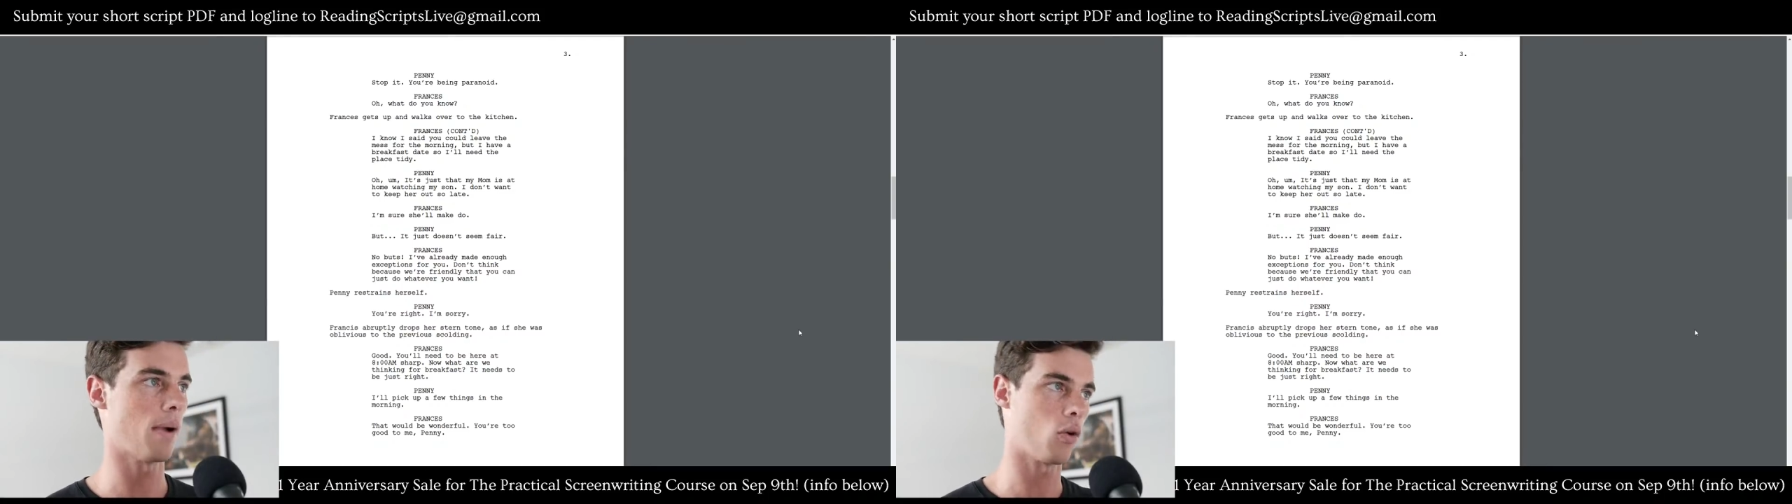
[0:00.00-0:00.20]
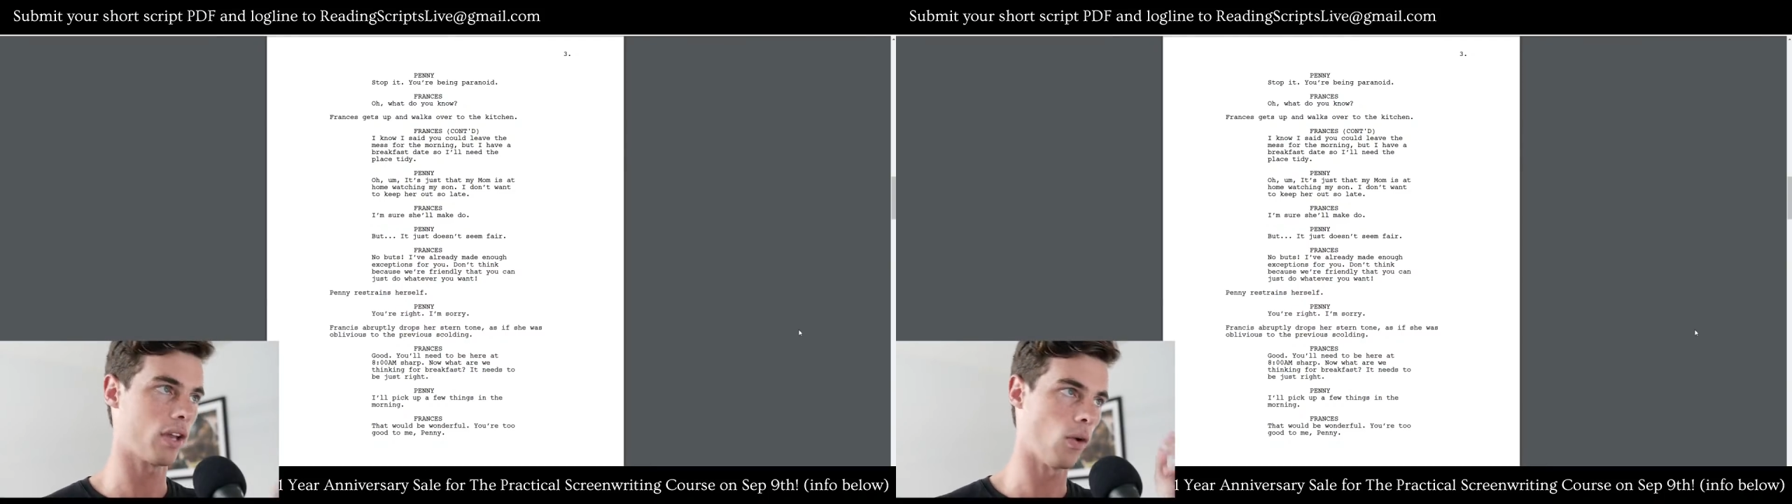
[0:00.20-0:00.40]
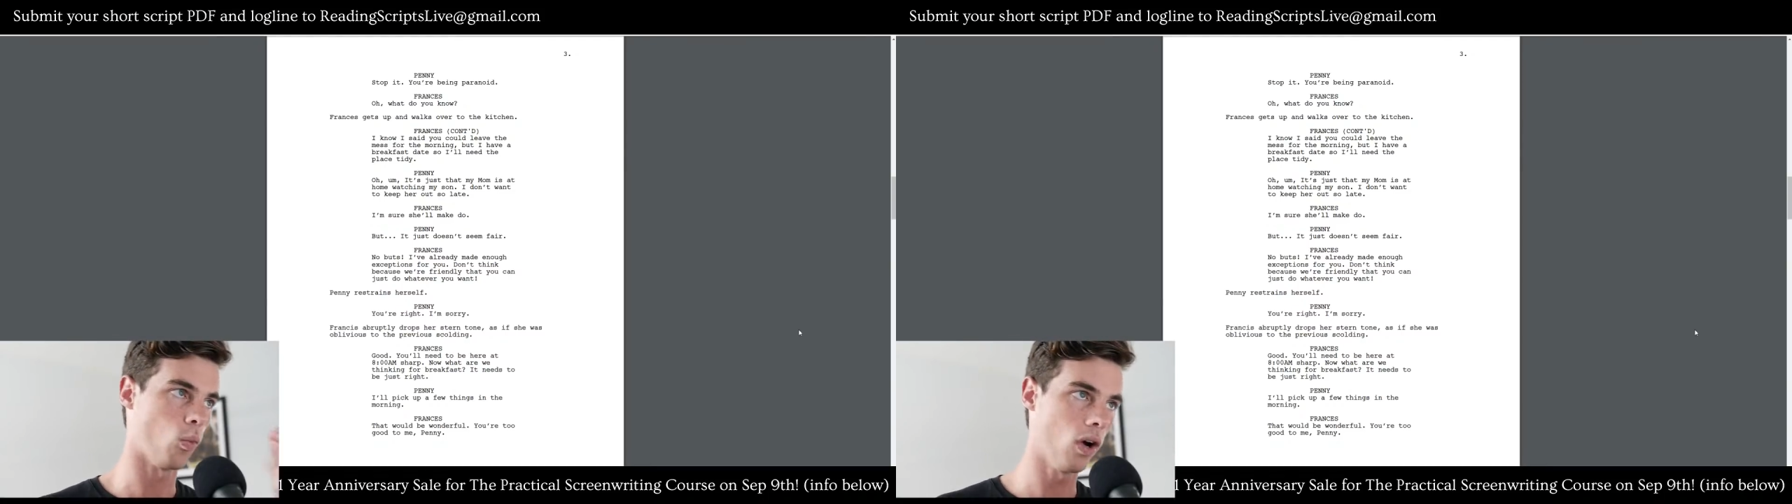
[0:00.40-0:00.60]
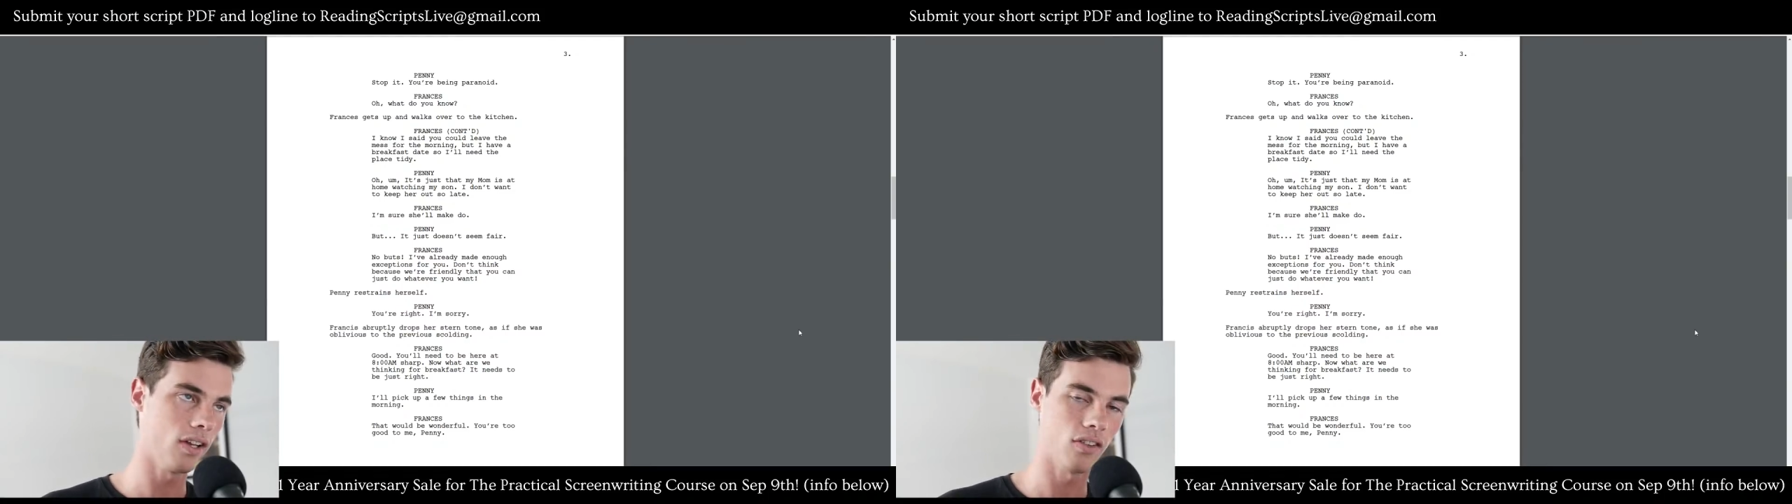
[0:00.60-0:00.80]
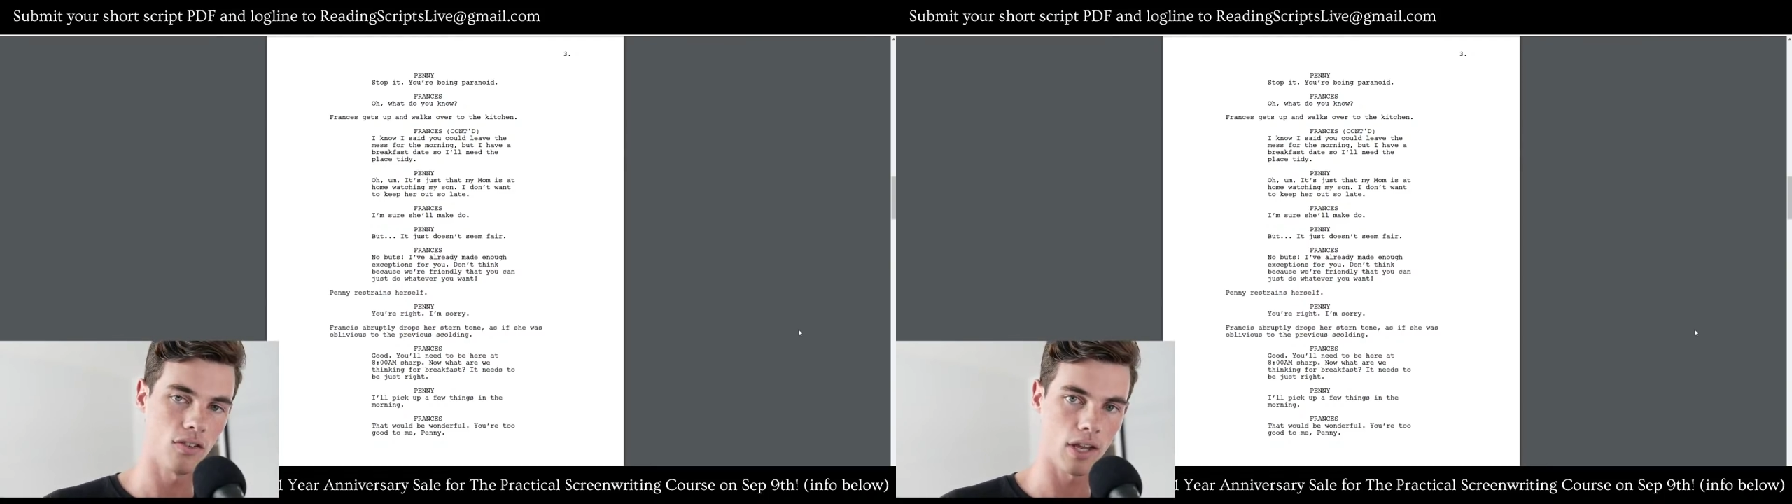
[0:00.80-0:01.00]
okay, what does
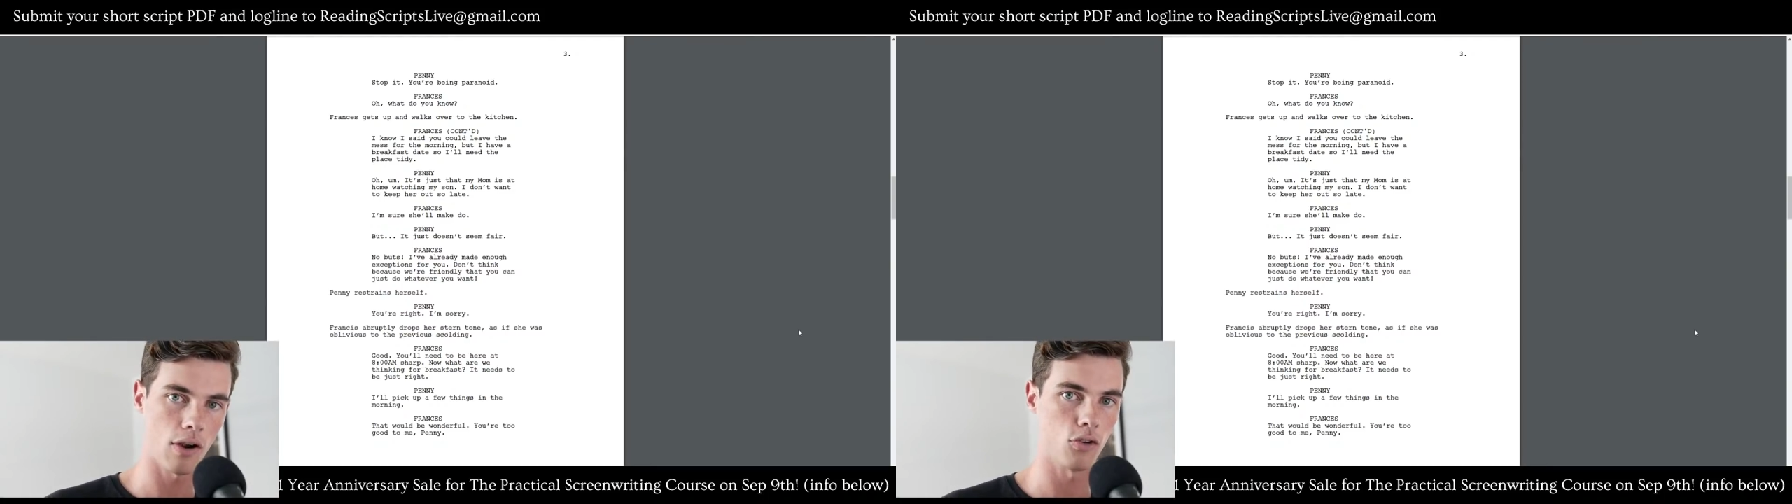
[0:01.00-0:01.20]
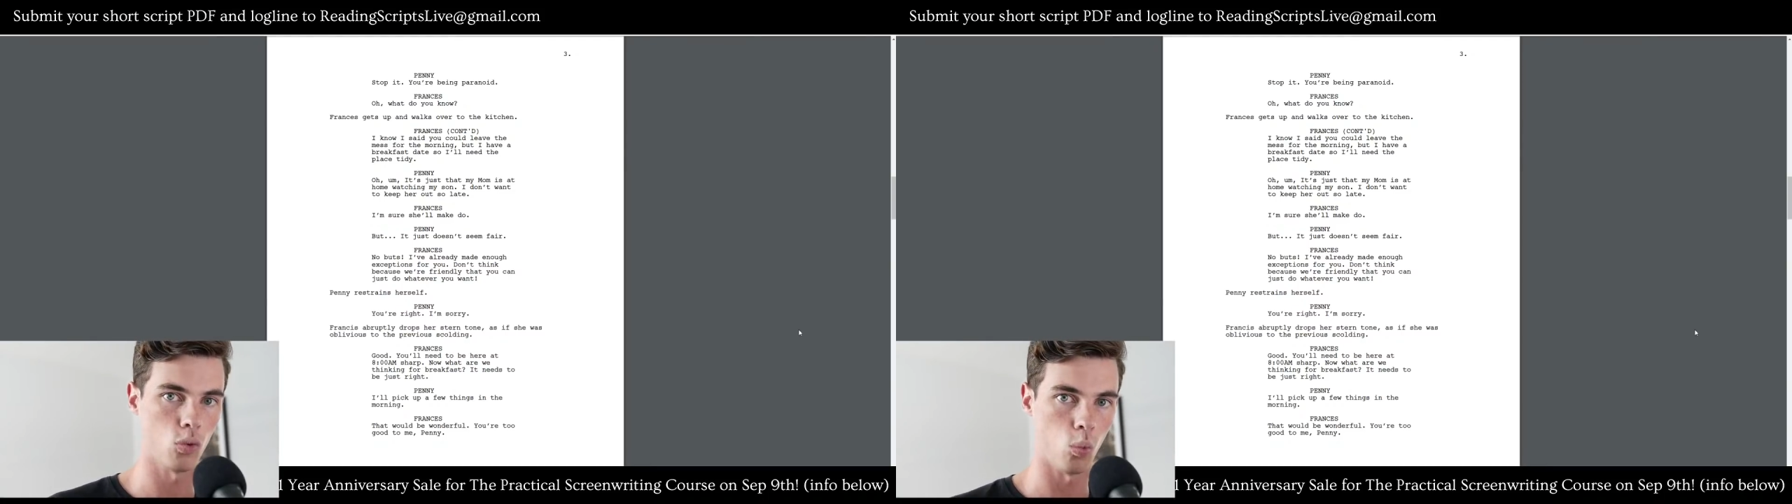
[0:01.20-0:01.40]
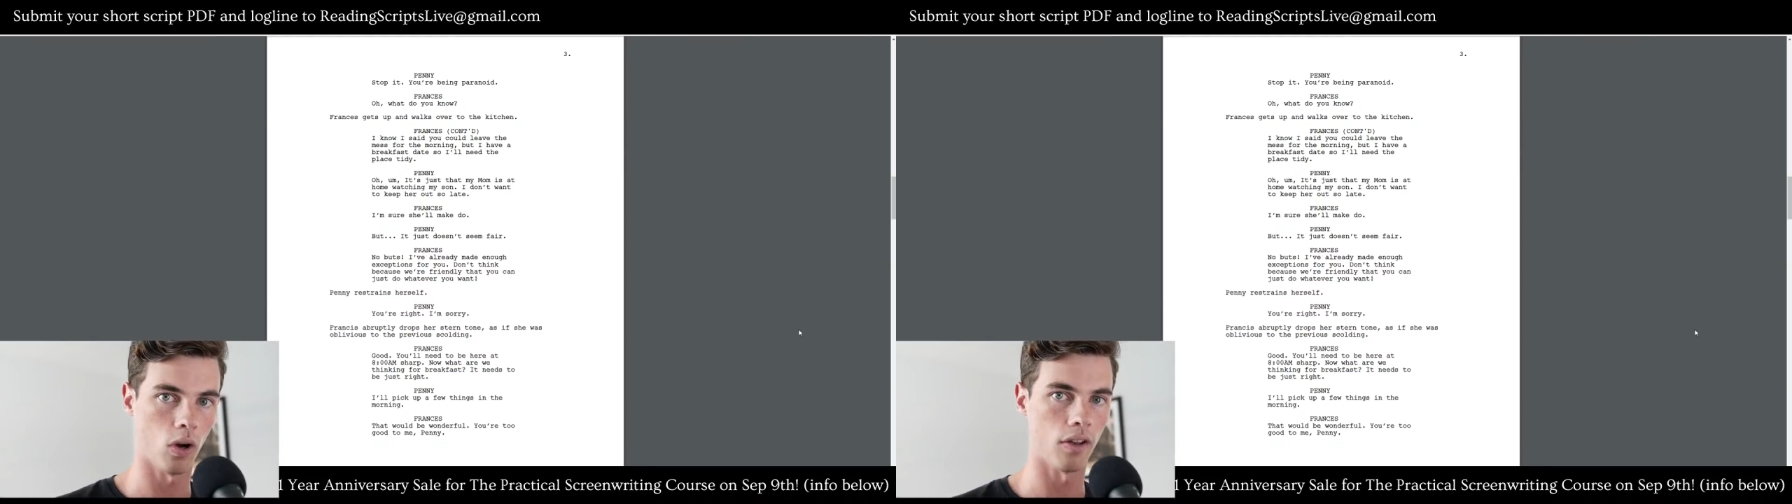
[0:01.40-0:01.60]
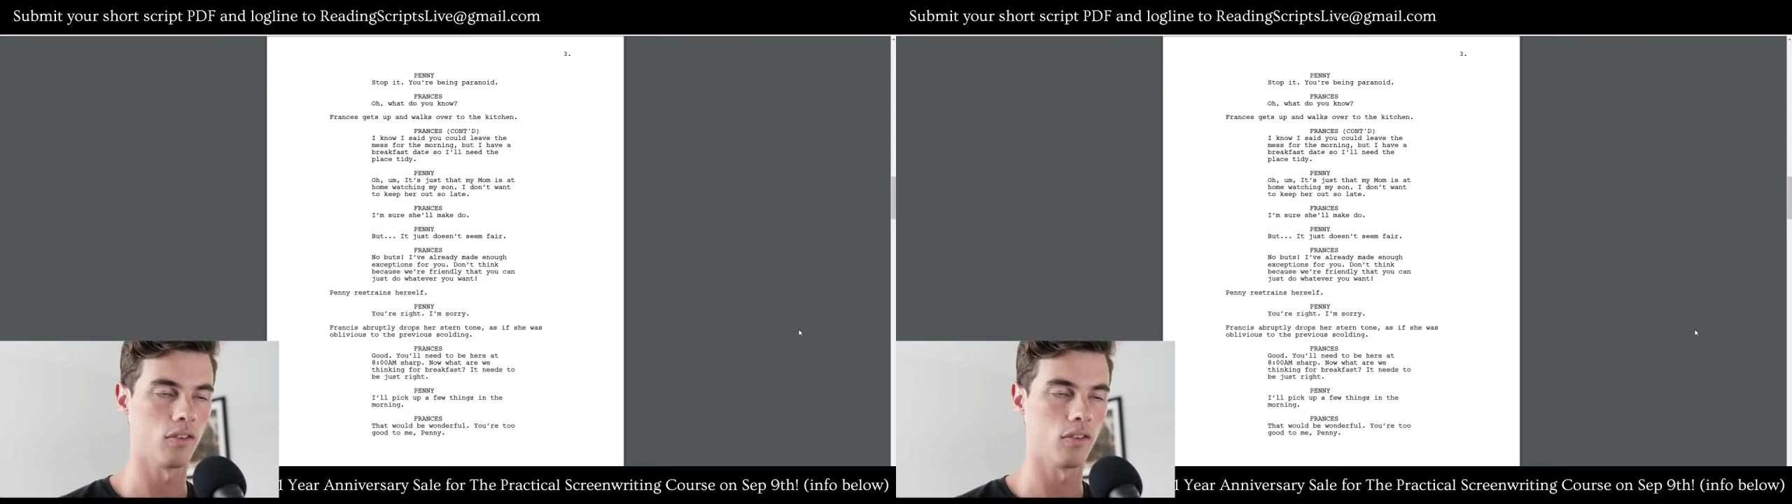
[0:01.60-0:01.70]
this character want,